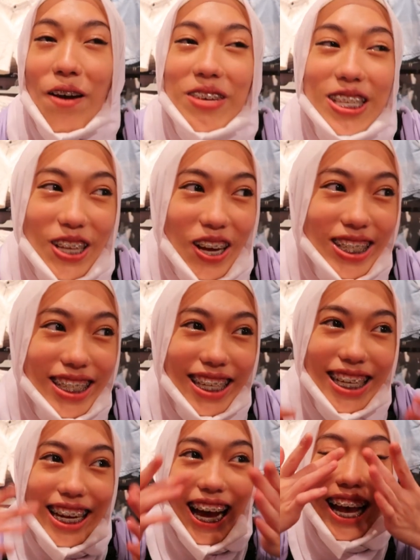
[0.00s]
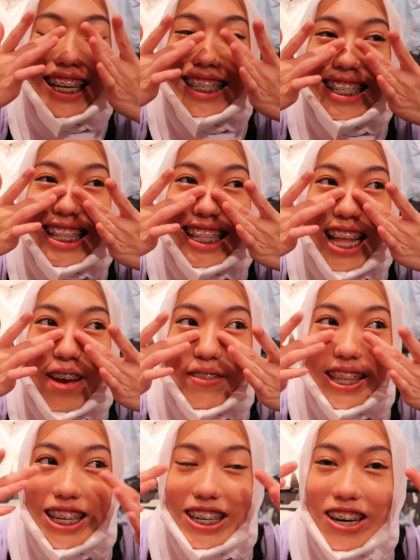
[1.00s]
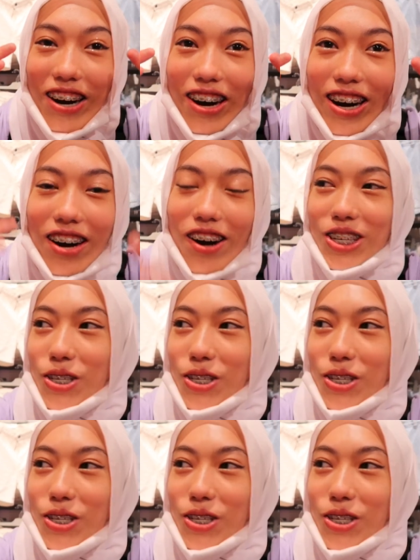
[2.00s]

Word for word: I'm exhausted. I slept in the car